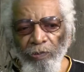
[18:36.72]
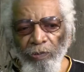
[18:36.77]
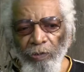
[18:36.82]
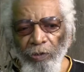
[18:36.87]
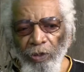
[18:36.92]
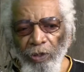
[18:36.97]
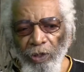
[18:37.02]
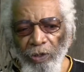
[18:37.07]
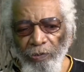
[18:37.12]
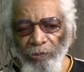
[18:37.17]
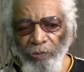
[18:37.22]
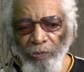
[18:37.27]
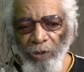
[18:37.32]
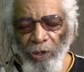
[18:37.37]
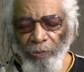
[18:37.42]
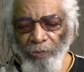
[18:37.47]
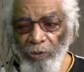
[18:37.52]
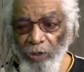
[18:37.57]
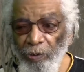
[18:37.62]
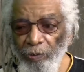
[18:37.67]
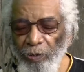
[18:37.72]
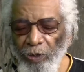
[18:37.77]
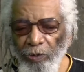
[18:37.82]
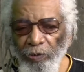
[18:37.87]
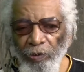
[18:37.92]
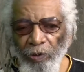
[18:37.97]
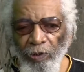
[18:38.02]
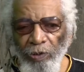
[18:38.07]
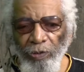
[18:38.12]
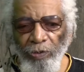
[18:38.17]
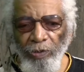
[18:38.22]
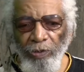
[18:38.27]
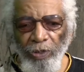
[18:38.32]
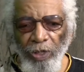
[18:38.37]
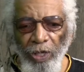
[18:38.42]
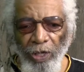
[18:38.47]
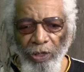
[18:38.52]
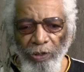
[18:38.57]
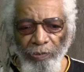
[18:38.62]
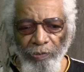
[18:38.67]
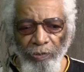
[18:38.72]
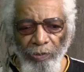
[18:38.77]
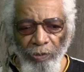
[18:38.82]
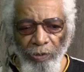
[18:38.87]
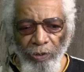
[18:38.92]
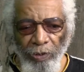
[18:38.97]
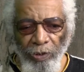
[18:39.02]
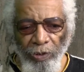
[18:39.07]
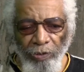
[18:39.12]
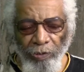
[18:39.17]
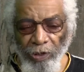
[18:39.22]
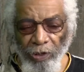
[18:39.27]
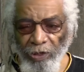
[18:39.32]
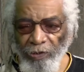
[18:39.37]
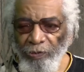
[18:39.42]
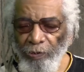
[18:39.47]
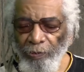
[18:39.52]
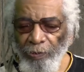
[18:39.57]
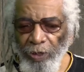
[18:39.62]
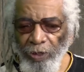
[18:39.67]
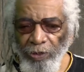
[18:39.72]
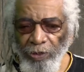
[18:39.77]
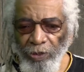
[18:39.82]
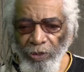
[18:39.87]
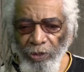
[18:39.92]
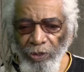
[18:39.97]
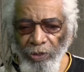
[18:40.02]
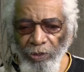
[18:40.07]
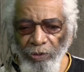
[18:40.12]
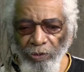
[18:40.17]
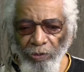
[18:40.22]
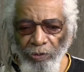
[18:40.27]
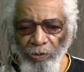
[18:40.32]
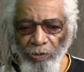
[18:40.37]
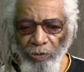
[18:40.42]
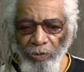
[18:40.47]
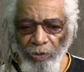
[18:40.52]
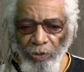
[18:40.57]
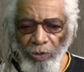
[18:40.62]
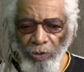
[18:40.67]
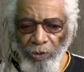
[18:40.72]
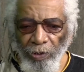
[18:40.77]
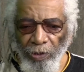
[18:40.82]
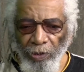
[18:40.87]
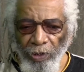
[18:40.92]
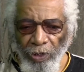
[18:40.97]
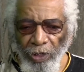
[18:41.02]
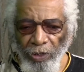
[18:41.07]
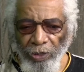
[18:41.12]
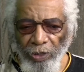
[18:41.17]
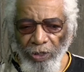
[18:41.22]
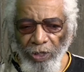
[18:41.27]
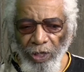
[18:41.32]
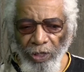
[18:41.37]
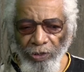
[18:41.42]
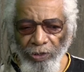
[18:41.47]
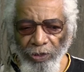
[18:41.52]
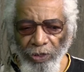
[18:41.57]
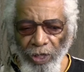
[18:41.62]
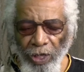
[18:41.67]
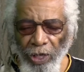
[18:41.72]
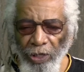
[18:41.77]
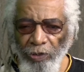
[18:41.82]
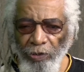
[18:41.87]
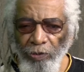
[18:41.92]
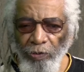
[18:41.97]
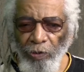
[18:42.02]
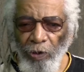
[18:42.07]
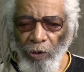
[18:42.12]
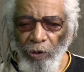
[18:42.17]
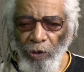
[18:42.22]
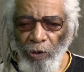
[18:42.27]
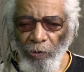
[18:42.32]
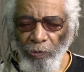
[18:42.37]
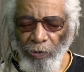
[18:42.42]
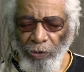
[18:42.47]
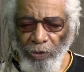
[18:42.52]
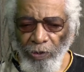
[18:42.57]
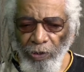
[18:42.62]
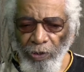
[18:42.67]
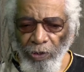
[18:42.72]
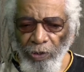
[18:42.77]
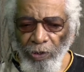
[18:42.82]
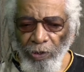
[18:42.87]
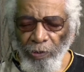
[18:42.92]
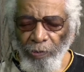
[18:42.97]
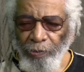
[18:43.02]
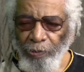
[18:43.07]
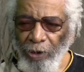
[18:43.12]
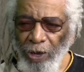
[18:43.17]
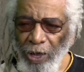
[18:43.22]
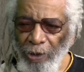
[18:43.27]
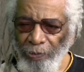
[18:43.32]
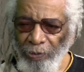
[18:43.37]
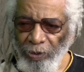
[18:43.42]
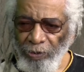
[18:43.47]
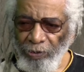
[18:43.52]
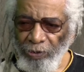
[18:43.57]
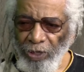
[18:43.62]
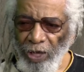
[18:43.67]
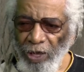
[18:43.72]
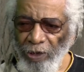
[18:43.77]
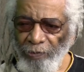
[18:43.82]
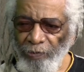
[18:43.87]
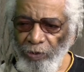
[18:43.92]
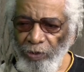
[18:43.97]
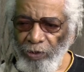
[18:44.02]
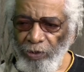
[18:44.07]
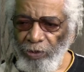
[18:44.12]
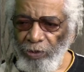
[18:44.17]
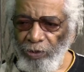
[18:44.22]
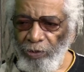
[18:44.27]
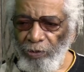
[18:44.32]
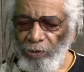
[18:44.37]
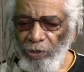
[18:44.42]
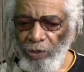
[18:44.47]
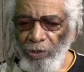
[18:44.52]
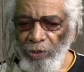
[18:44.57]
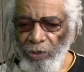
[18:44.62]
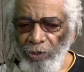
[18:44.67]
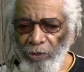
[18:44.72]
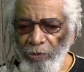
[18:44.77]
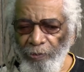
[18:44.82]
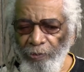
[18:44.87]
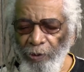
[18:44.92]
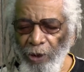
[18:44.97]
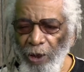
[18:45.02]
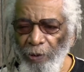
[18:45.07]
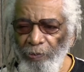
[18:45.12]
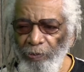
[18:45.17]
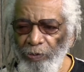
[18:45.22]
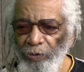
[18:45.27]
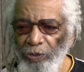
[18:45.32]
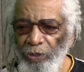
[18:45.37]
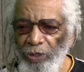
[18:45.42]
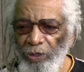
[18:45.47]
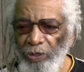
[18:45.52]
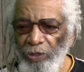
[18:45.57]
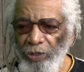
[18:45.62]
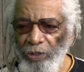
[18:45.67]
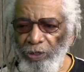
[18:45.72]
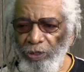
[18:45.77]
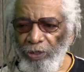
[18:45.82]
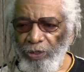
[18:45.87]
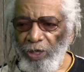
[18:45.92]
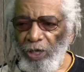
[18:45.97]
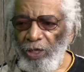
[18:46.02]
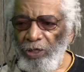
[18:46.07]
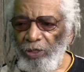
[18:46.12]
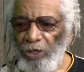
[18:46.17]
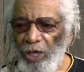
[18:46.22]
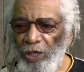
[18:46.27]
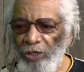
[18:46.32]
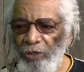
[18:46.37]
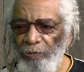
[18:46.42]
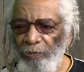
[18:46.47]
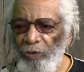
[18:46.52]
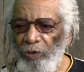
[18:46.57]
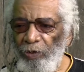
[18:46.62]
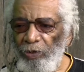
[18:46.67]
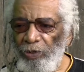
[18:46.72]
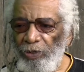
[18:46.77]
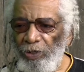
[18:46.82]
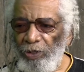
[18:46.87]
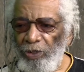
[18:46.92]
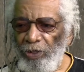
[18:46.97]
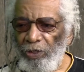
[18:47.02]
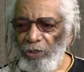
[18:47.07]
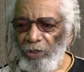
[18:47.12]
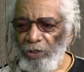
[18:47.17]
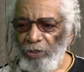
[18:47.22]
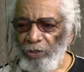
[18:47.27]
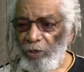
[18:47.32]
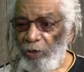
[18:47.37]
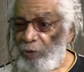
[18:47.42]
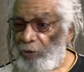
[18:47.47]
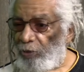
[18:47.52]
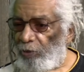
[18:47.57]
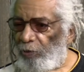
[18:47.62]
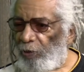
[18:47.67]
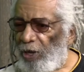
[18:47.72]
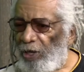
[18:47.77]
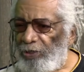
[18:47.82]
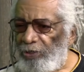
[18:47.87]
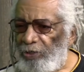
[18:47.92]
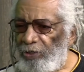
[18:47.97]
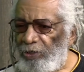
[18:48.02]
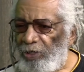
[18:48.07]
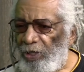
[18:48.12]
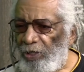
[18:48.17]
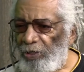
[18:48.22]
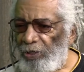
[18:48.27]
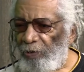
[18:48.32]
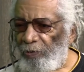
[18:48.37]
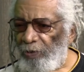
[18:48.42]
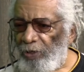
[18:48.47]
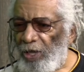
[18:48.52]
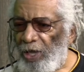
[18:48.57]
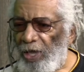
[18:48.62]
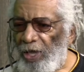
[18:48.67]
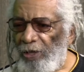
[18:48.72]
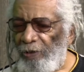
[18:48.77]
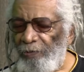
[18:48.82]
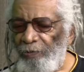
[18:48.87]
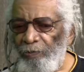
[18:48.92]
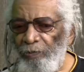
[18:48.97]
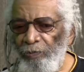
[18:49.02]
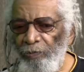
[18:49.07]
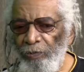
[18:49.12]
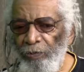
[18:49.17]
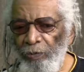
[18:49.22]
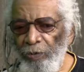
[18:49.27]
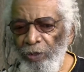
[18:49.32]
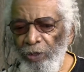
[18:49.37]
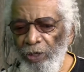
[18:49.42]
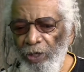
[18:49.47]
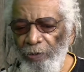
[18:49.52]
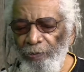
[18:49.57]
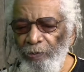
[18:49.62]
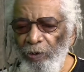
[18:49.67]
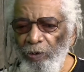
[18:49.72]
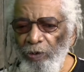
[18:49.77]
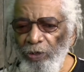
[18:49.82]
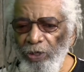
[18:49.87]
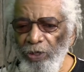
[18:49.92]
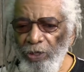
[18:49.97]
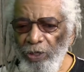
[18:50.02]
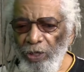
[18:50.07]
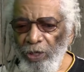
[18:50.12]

of Bill Monroe's transformation into education had to do all with problem solving. The problems that engage our community in this current crisis that we have. And Bernie,